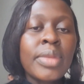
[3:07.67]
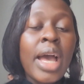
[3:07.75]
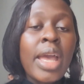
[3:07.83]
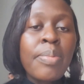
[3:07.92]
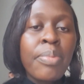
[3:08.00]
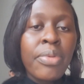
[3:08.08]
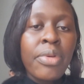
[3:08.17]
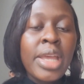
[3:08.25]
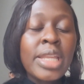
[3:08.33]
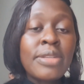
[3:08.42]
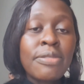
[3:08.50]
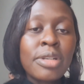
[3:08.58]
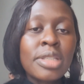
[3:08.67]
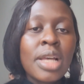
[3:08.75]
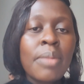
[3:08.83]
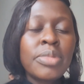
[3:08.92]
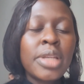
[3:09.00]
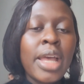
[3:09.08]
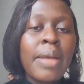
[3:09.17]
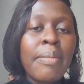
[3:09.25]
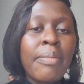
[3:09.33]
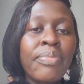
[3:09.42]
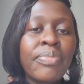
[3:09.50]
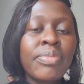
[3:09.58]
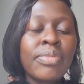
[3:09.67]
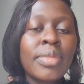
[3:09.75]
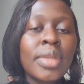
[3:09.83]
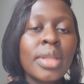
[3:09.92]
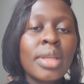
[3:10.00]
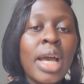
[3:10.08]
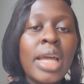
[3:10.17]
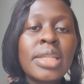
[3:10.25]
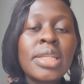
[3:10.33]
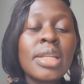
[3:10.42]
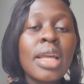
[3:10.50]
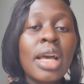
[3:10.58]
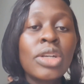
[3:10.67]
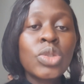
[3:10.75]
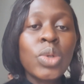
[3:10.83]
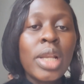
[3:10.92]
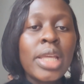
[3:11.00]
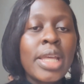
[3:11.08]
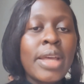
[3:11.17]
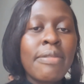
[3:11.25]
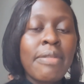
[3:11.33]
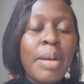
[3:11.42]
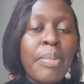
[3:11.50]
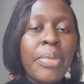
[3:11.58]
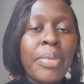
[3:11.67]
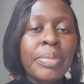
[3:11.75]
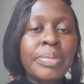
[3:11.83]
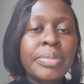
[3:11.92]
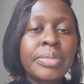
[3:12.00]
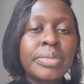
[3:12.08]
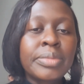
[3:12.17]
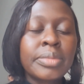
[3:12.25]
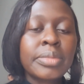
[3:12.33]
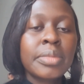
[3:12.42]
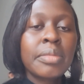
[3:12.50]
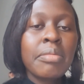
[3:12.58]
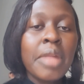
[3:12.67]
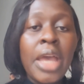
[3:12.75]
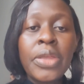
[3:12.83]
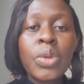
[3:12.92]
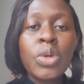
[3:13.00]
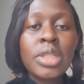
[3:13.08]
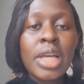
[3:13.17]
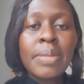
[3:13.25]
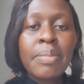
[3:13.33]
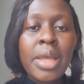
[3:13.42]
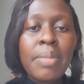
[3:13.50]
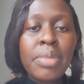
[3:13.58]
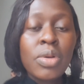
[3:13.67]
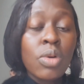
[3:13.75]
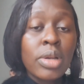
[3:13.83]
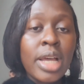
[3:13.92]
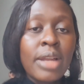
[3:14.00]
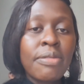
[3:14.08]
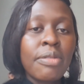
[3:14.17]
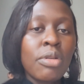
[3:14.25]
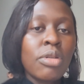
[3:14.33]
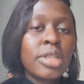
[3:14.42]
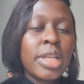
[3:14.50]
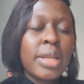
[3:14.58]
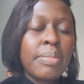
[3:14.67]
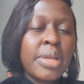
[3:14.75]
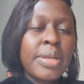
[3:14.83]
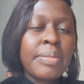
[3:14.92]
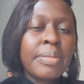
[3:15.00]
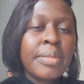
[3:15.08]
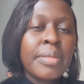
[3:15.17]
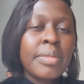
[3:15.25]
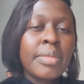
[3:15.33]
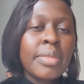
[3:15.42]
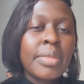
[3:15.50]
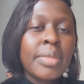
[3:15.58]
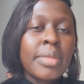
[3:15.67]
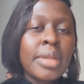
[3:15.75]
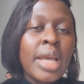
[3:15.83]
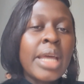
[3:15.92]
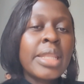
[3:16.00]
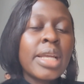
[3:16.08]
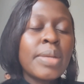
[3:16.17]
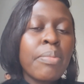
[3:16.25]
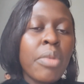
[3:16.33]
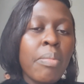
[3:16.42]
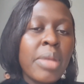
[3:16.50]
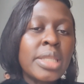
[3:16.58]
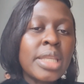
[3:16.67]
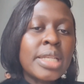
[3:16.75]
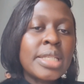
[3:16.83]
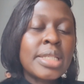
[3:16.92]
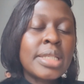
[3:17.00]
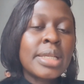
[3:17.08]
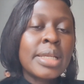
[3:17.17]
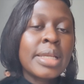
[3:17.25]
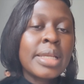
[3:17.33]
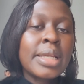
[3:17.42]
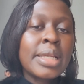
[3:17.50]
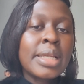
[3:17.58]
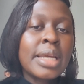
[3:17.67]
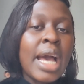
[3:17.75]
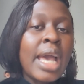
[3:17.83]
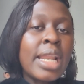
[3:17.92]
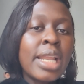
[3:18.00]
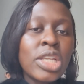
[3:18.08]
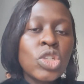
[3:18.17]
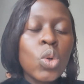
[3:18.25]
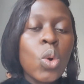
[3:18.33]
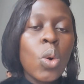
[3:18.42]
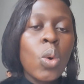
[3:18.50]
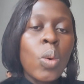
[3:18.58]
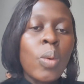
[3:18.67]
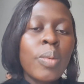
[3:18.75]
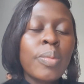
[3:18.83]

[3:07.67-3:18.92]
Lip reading: I prayed for some time until I actually gave up. I thought that maybe God had forgotten me. And that moment that I let go,